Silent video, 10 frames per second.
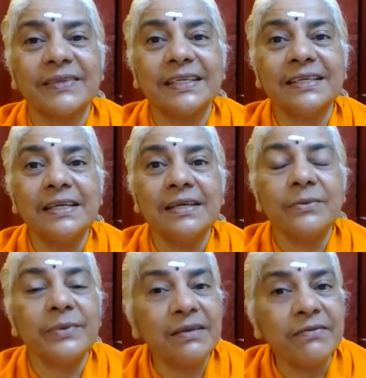Yeah?
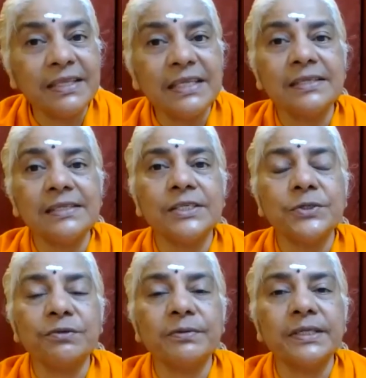Wherever there is a
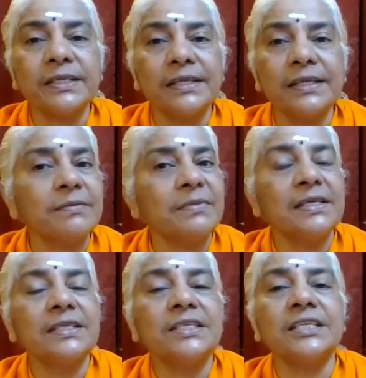Sukshma Sharira,
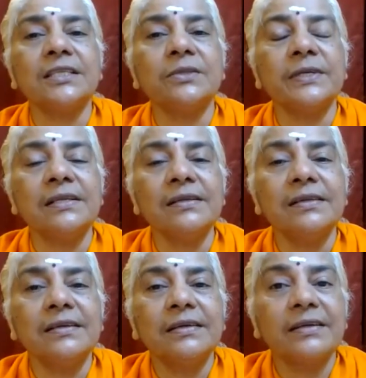Chit will
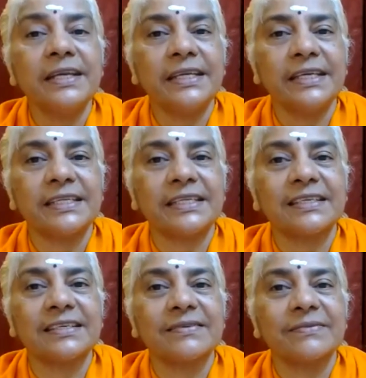radiate.
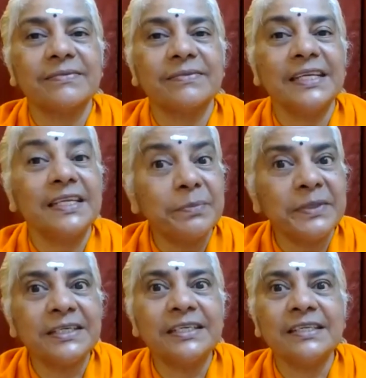In a
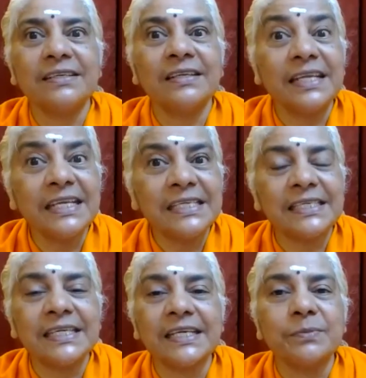bird, in an
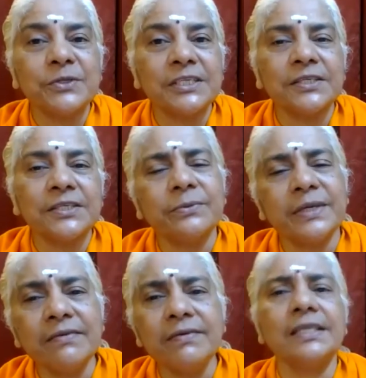insect, mosquito,
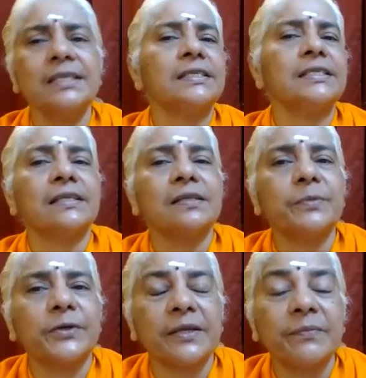wherever there's a subtle
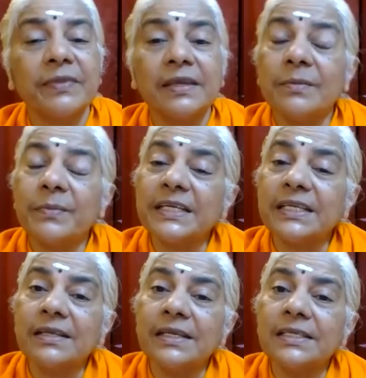body. But
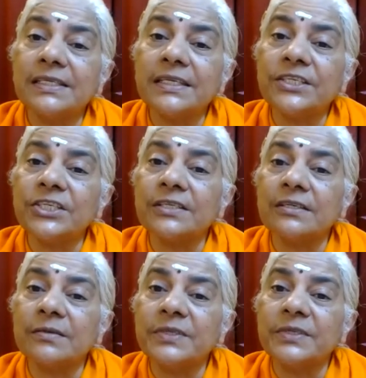in insentient
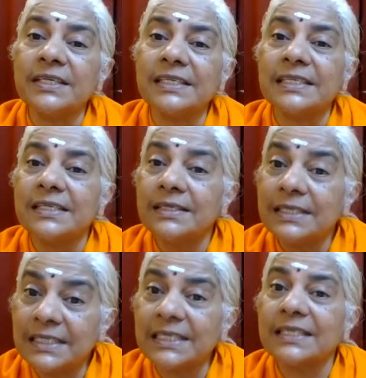objects,
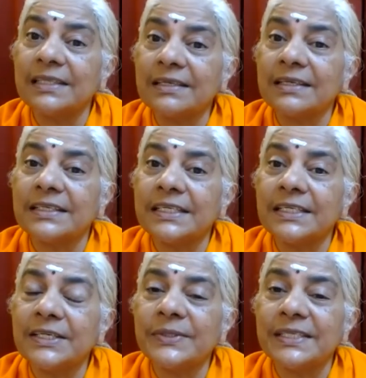Sat
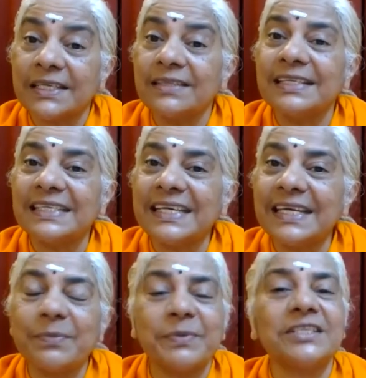continues, Sat is
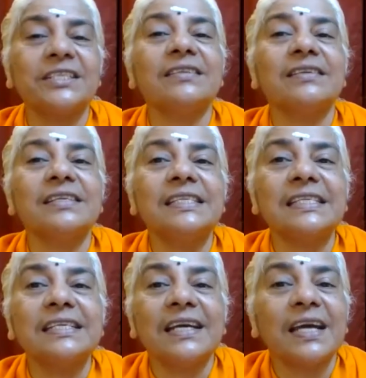there, but Chit
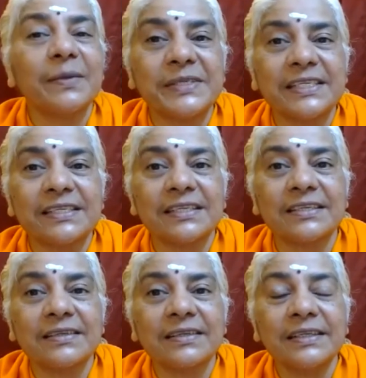is absent.
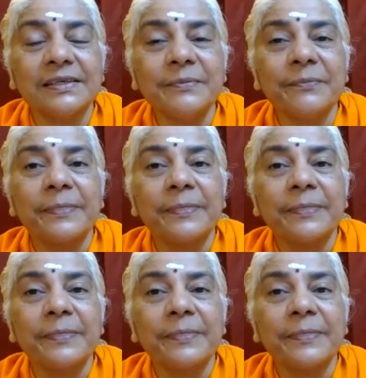Yeah?